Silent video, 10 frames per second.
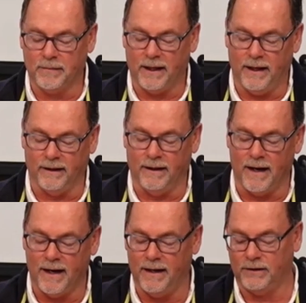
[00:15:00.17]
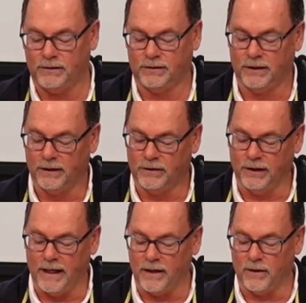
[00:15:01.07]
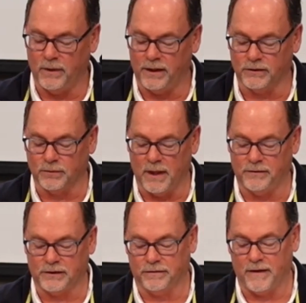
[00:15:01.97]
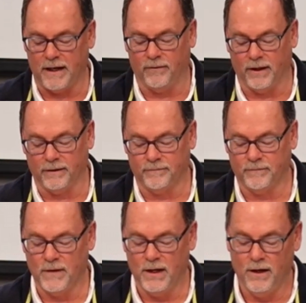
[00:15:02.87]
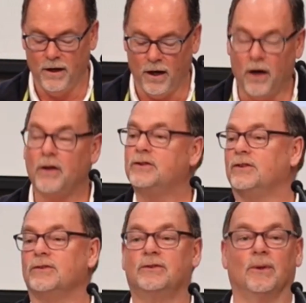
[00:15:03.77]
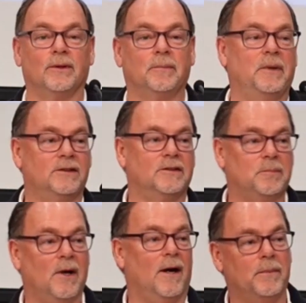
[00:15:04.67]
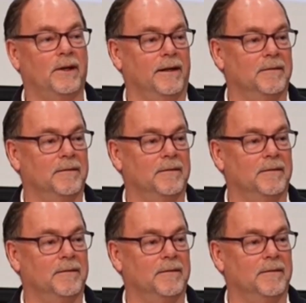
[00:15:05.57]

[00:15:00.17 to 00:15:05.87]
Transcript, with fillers: Ananias, together with his wife Sapphira, also sold a piece of property